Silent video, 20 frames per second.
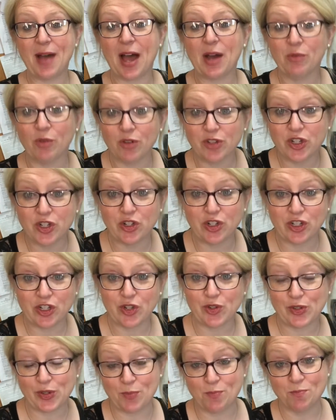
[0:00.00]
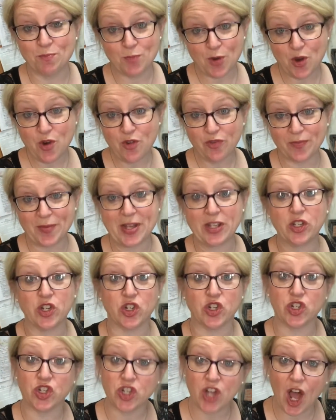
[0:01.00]
I want you to do some movement to
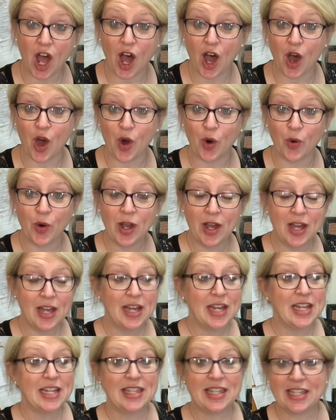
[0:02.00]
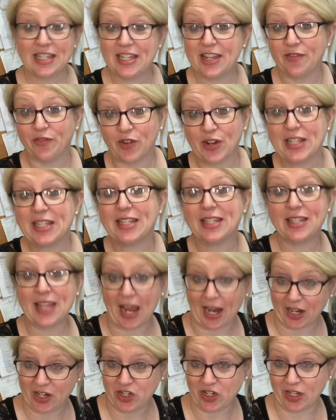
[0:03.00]
show the different
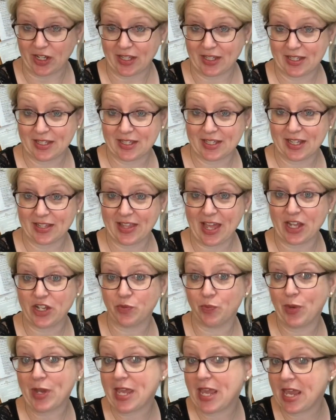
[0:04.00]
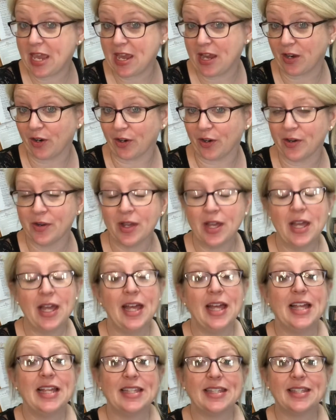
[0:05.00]
sections that we hear.
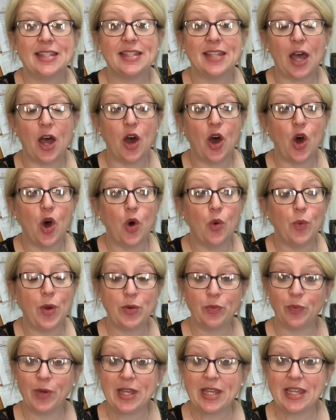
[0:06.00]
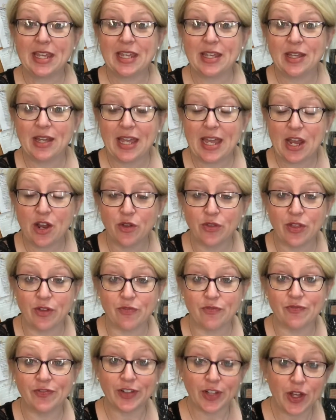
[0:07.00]
So when we hear the
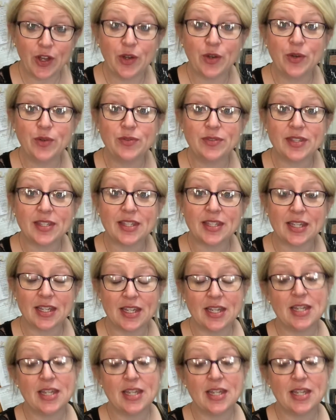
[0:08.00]
flutes